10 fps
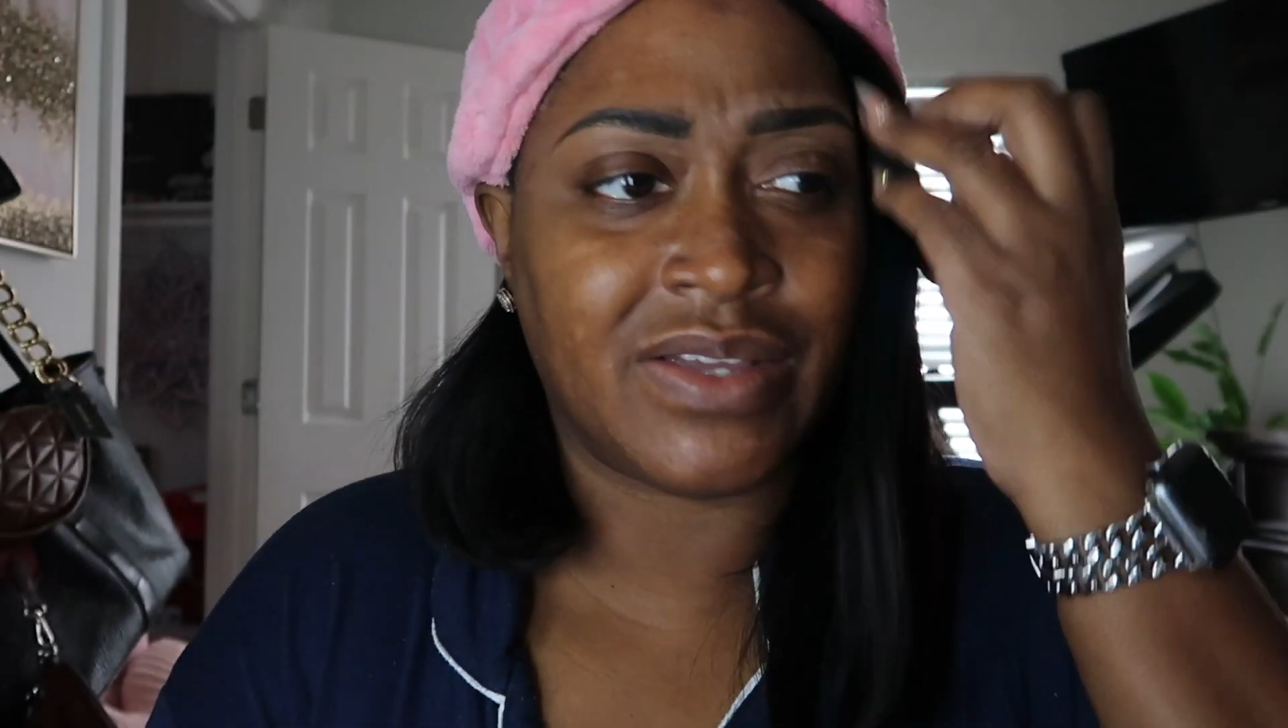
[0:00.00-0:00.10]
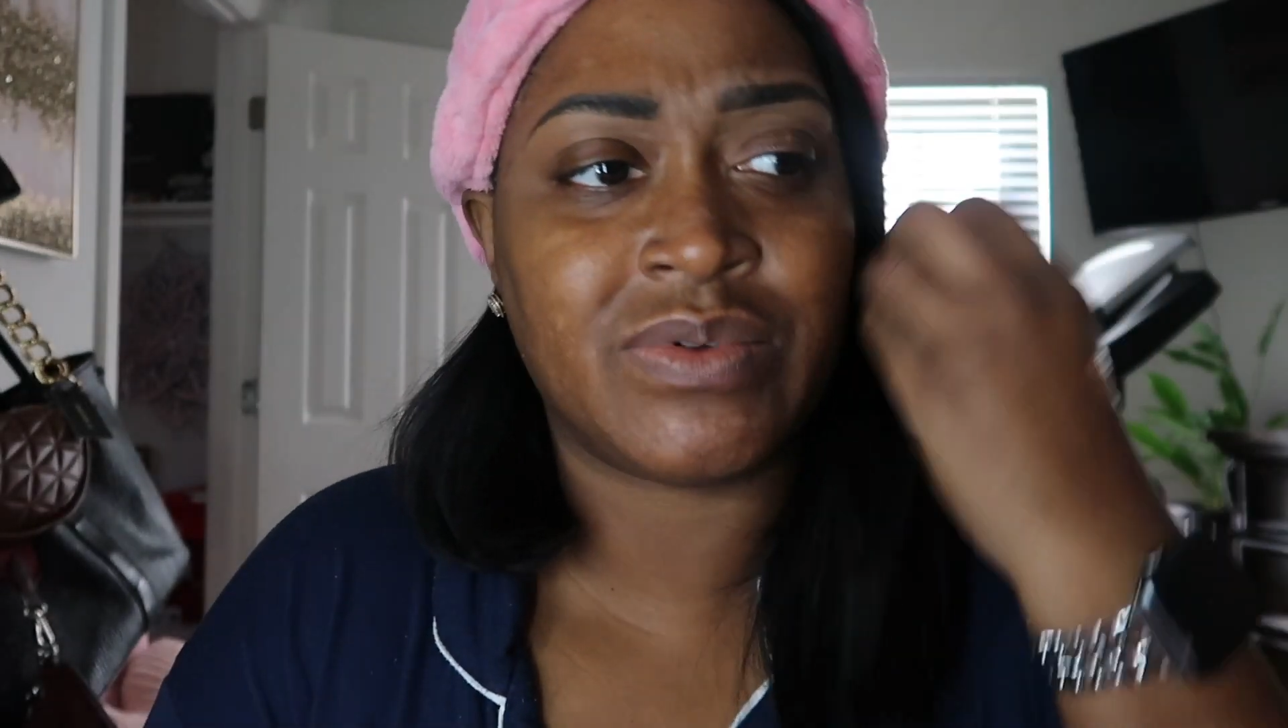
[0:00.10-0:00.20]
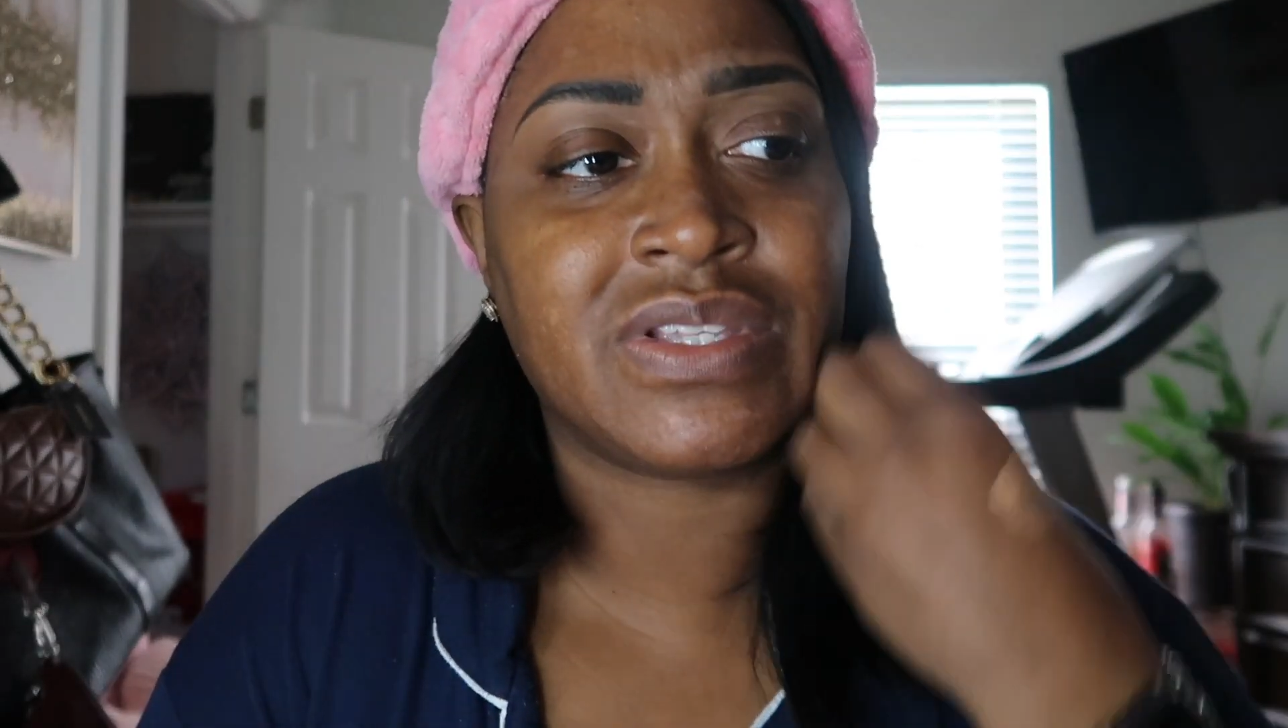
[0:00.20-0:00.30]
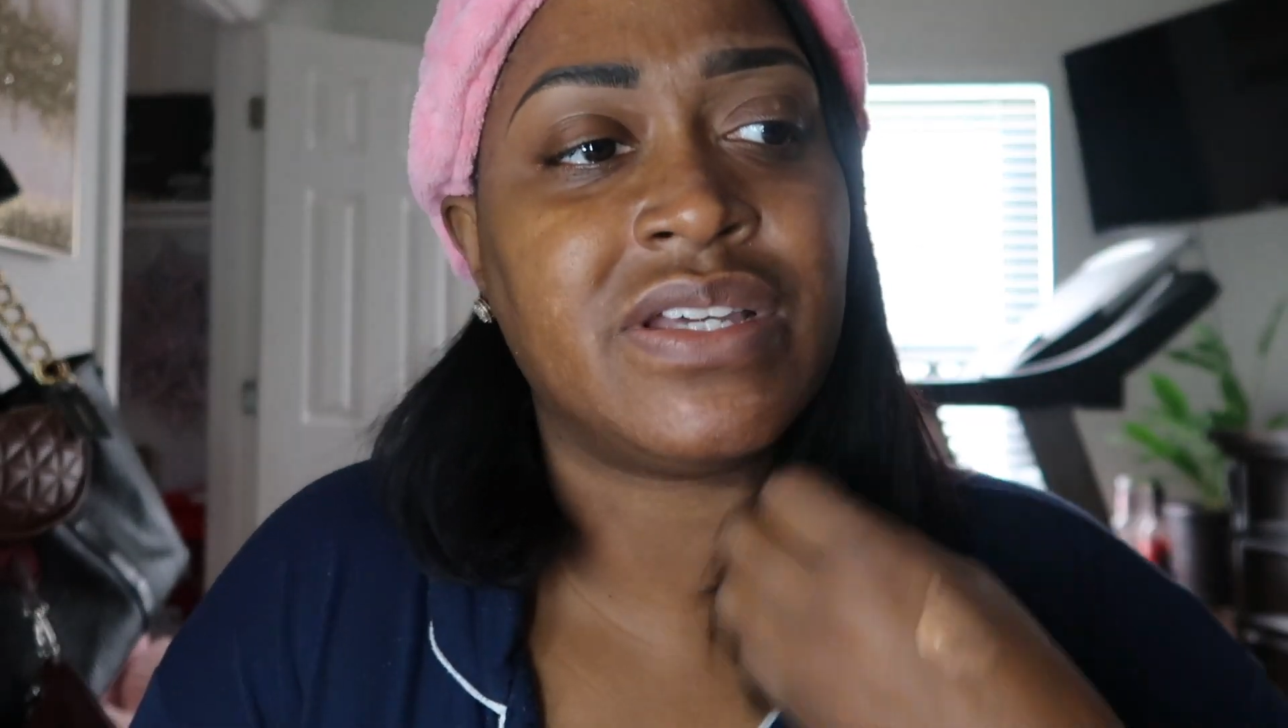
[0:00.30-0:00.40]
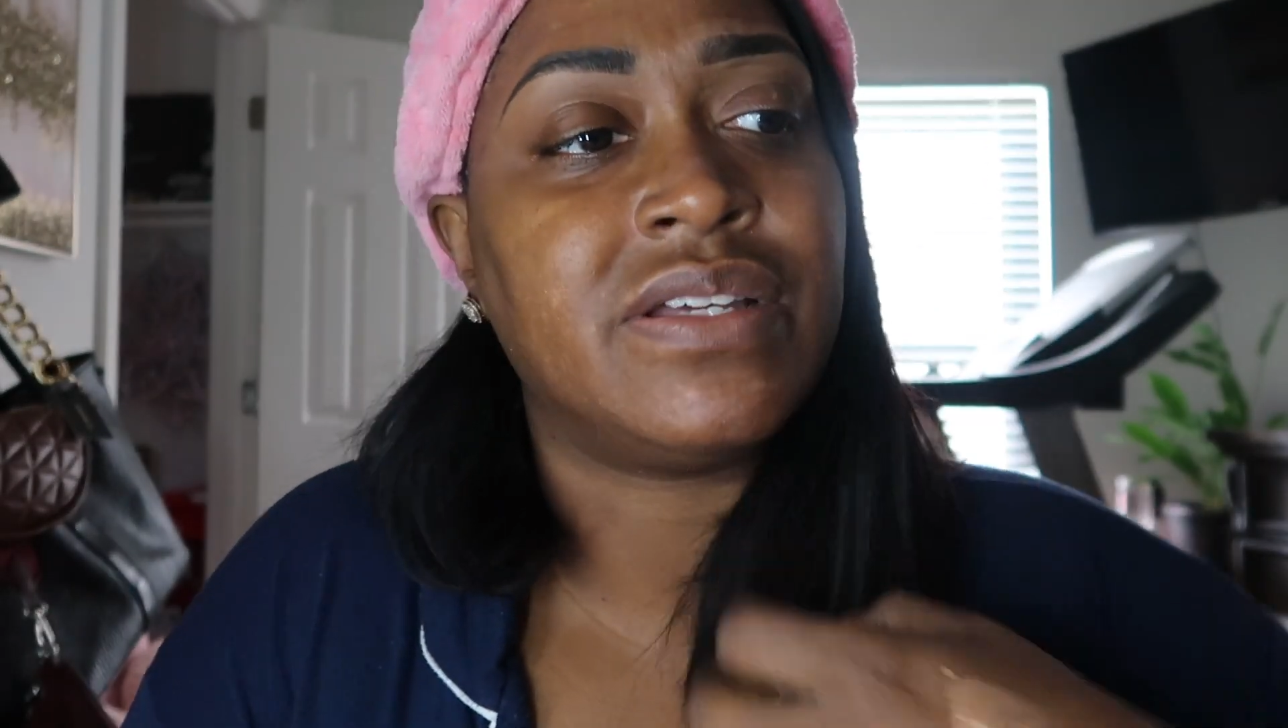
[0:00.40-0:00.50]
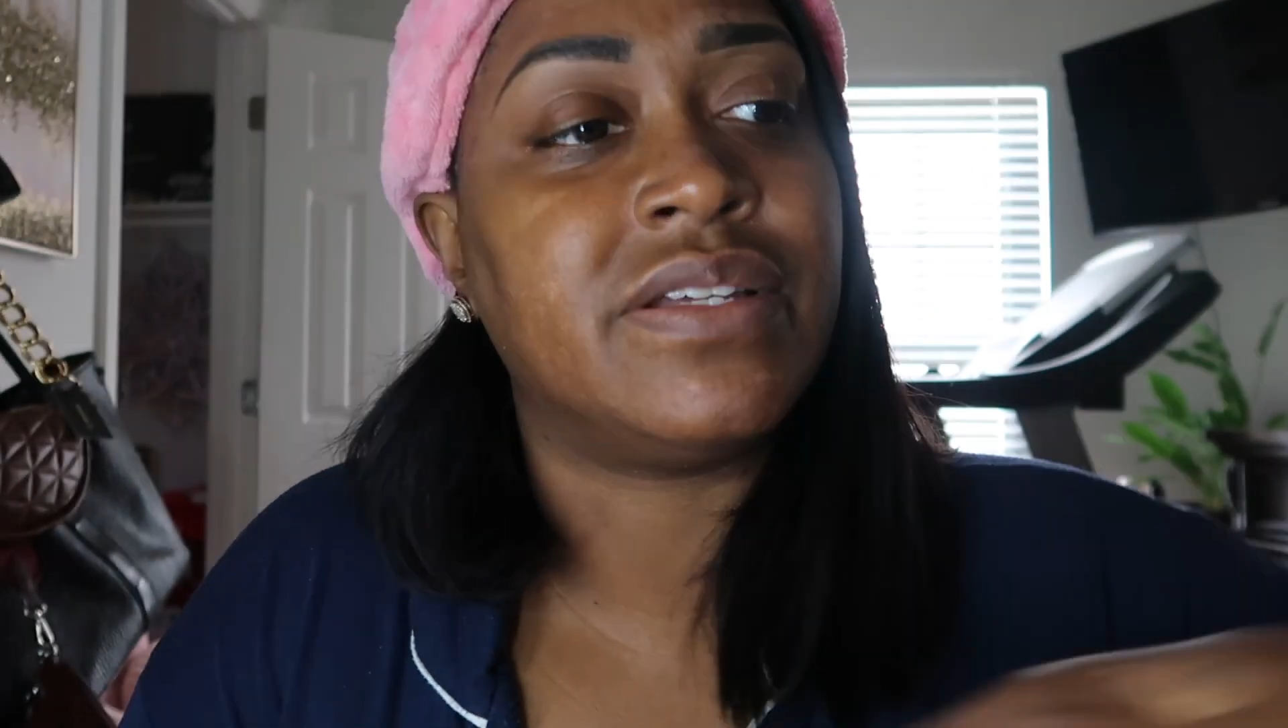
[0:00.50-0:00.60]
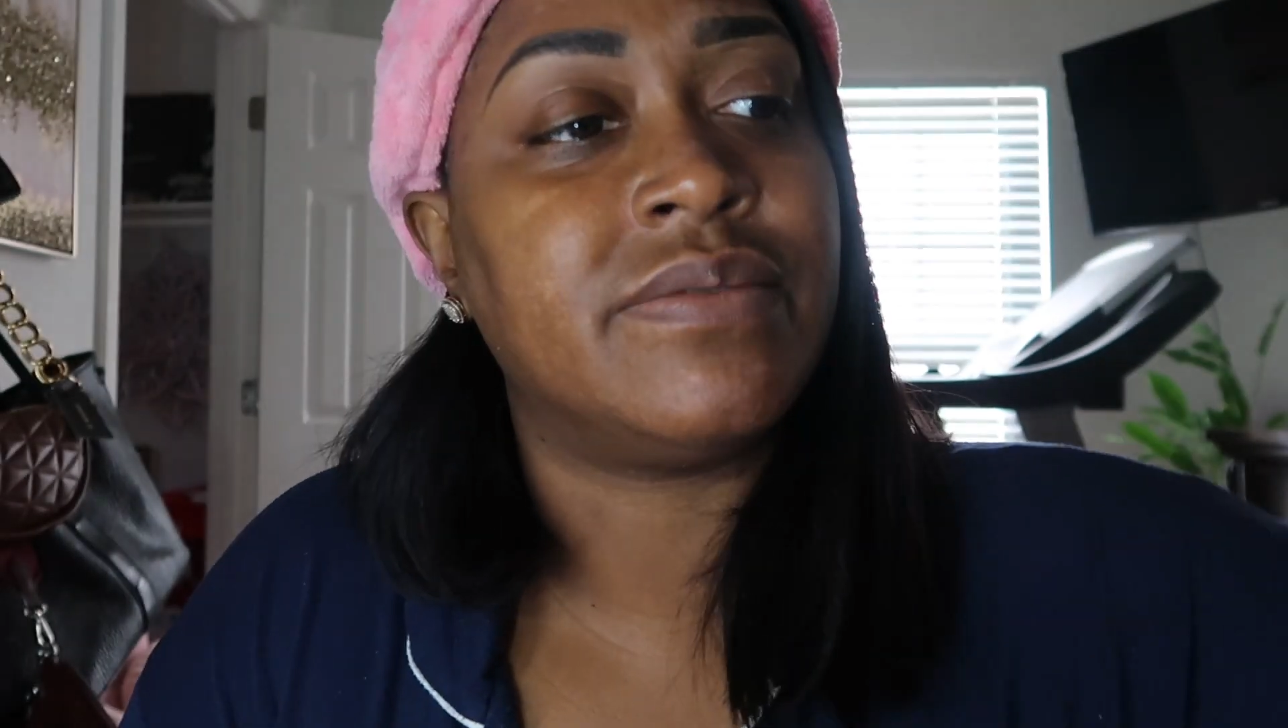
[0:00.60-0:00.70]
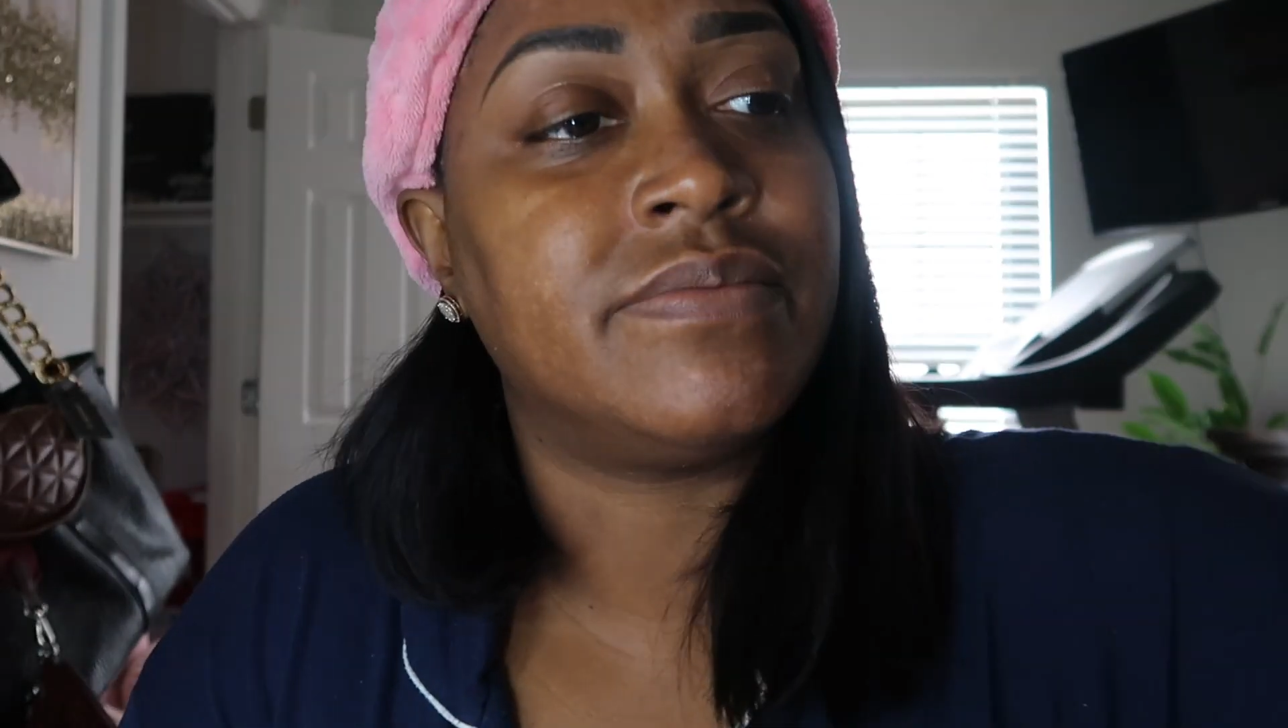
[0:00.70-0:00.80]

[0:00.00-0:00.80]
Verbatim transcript: it was good